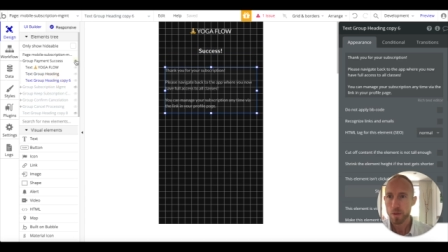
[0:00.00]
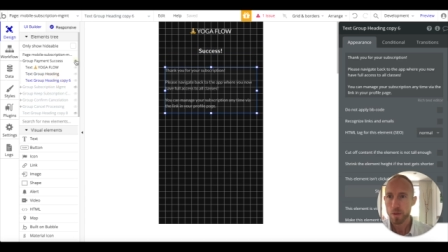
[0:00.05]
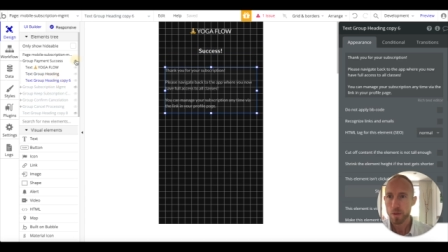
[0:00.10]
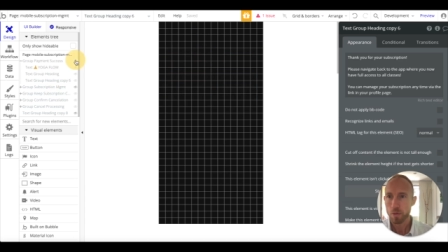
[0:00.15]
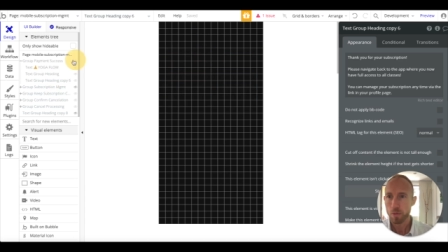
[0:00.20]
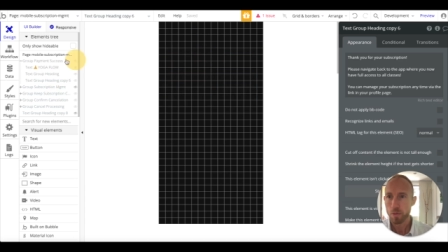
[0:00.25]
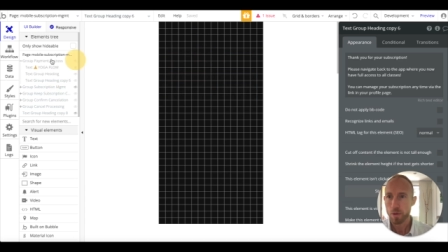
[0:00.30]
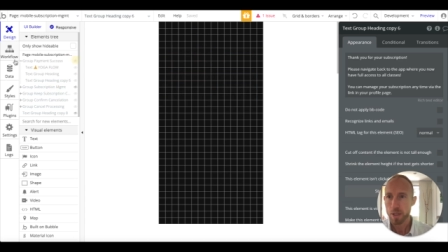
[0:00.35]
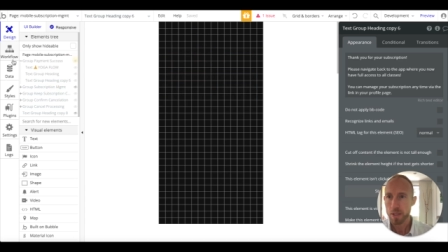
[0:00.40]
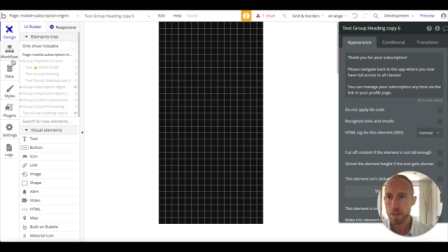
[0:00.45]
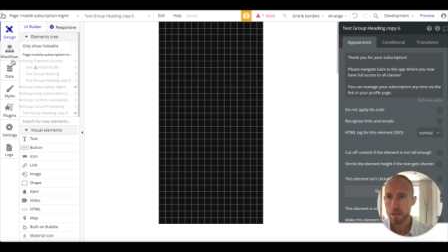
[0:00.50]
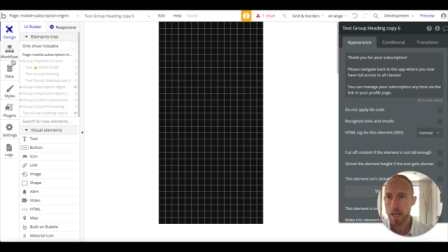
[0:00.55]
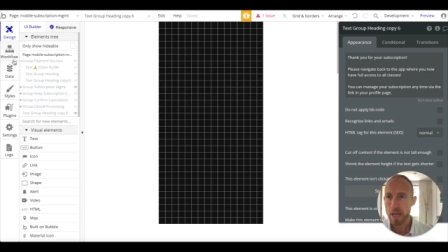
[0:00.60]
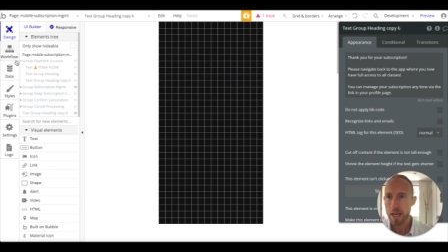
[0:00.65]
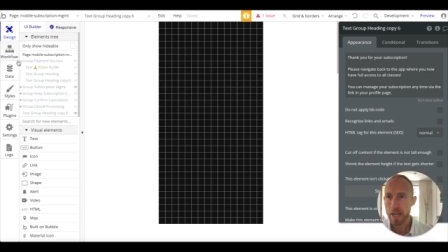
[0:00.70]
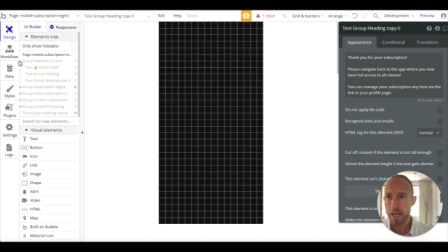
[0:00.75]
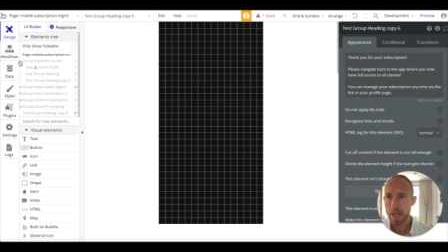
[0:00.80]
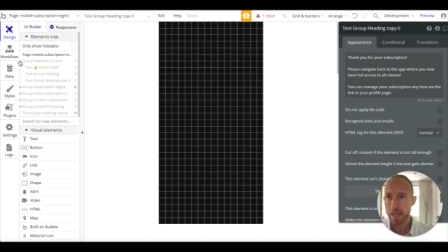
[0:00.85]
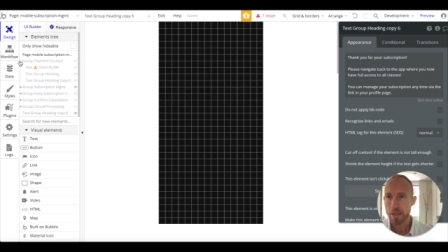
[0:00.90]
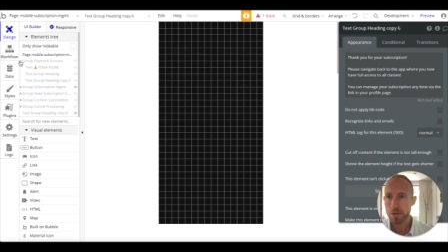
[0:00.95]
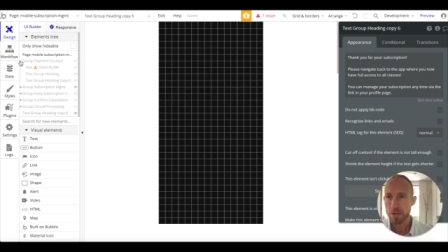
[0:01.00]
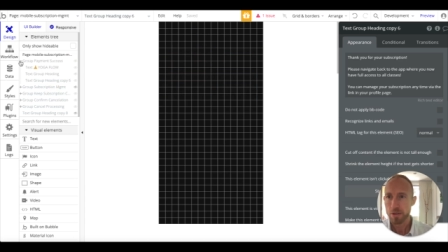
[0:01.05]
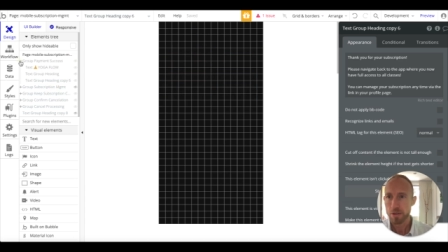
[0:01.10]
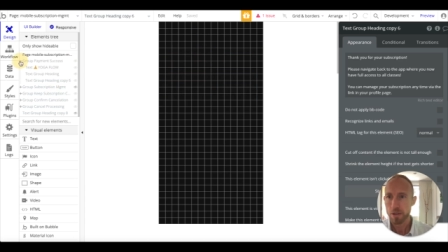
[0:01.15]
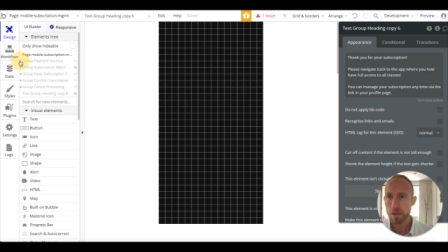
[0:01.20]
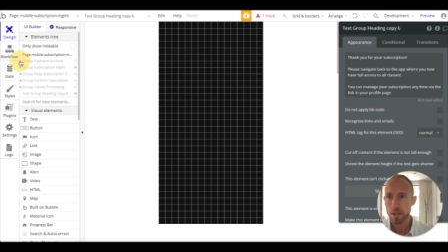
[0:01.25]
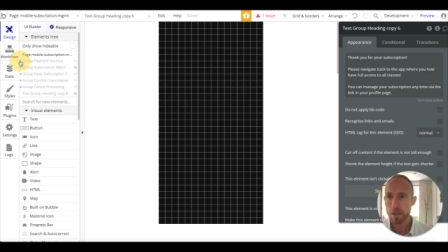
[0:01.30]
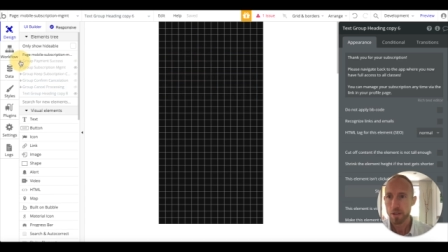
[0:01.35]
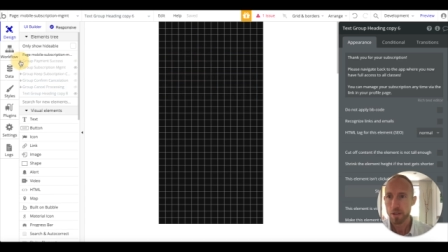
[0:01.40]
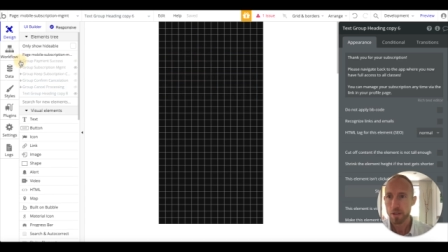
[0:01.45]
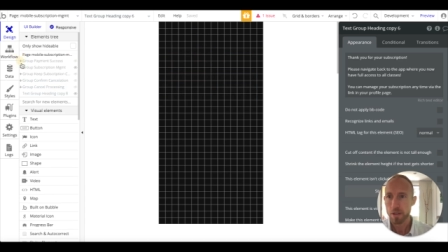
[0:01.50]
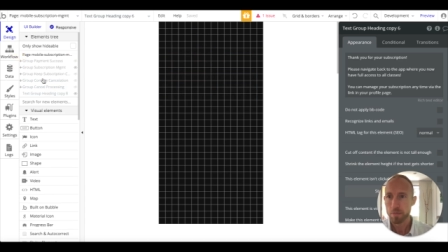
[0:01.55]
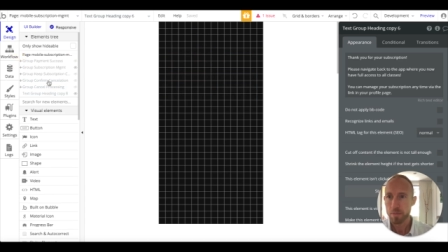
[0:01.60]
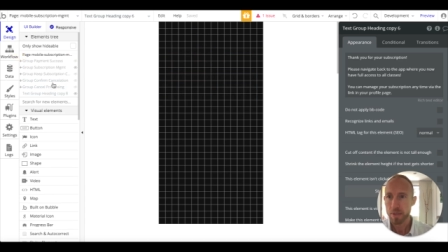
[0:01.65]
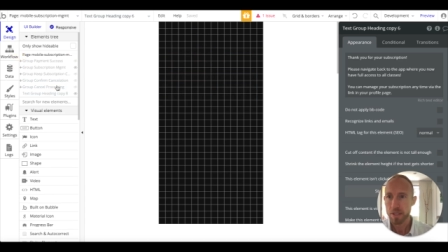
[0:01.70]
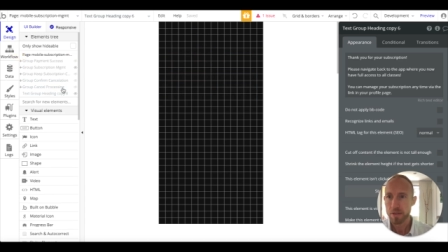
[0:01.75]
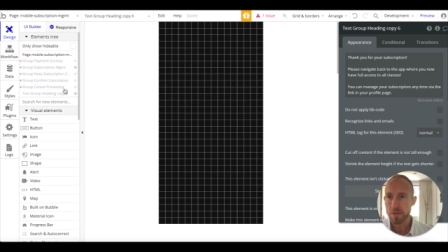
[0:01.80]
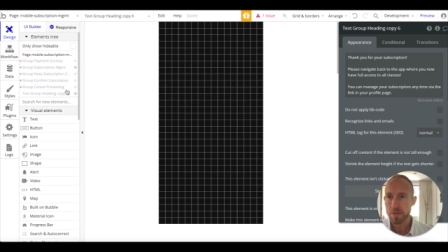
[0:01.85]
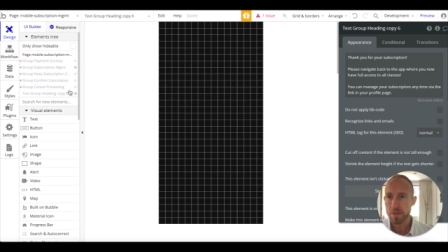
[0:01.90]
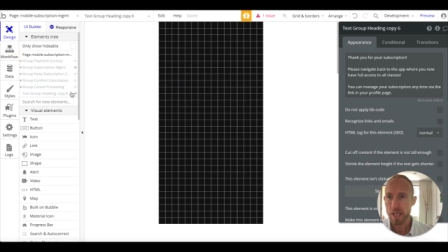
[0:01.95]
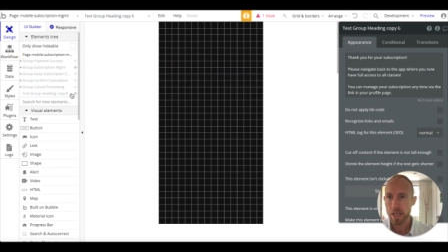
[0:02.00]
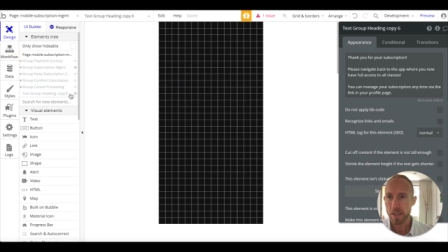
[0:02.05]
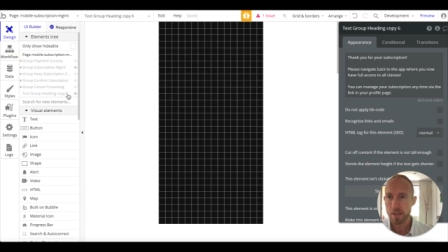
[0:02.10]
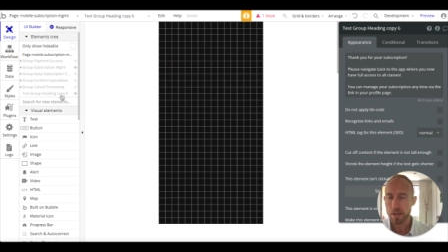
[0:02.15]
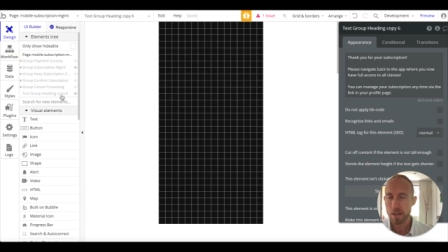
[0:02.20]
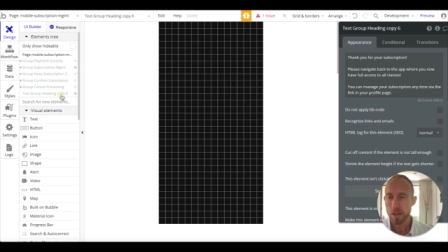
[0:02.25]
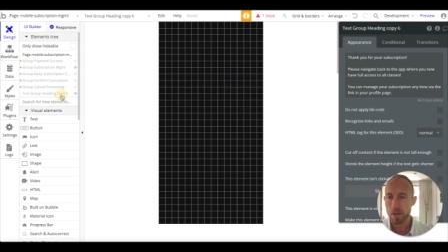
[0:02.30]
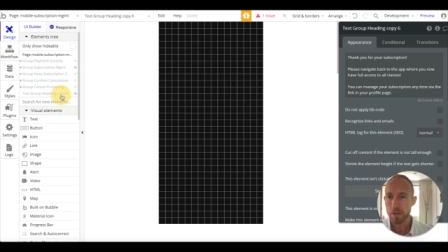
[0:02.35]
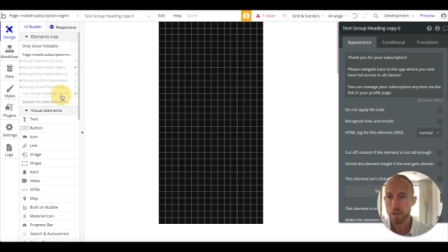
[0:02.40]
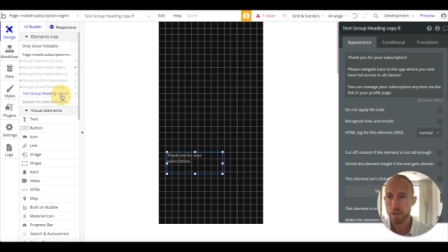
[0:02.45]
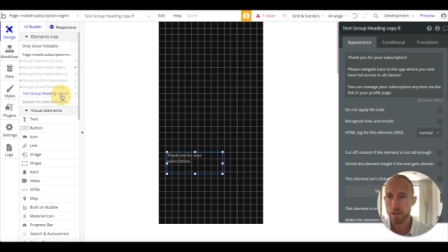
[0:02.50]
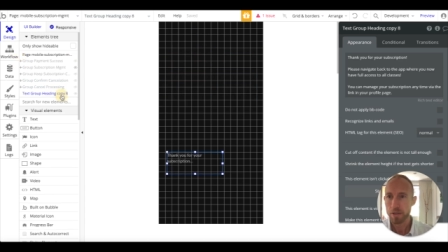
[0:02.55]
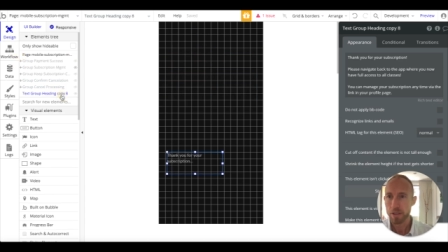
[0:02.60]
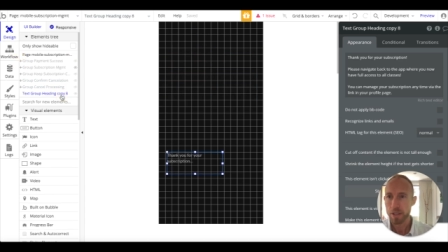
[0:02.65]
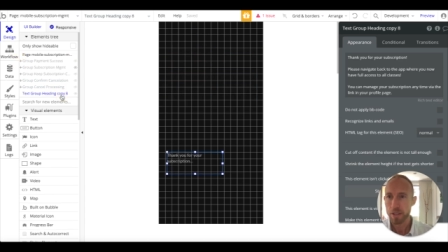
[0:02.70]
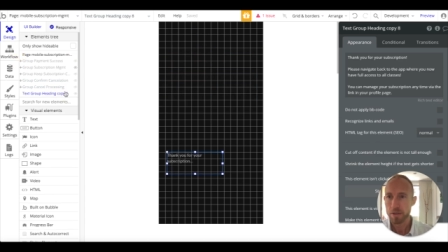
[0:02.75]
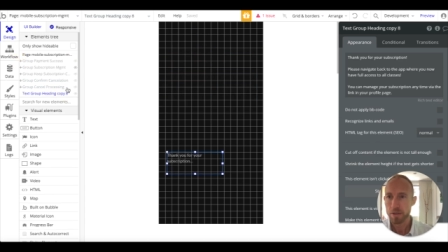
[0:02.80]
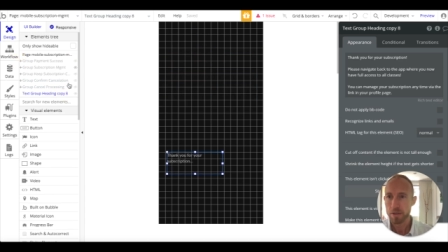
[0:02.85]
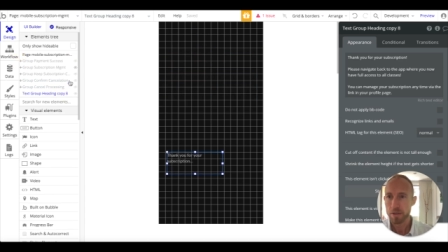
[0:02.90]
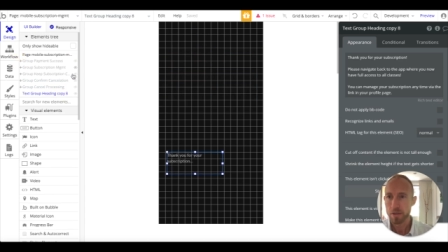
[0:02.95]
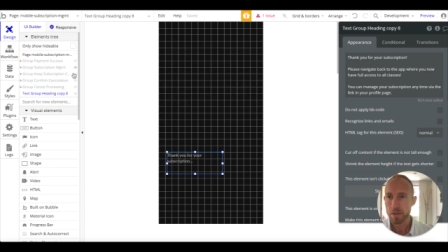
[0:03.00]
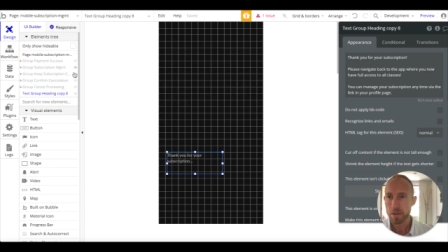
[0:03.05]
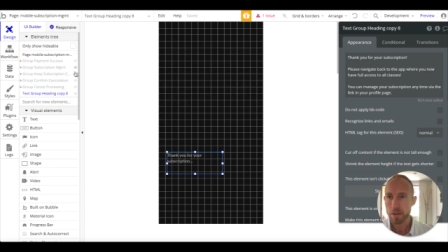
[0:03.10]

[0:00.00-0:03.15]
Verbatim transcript: where did that extra piece of text go? Here it is.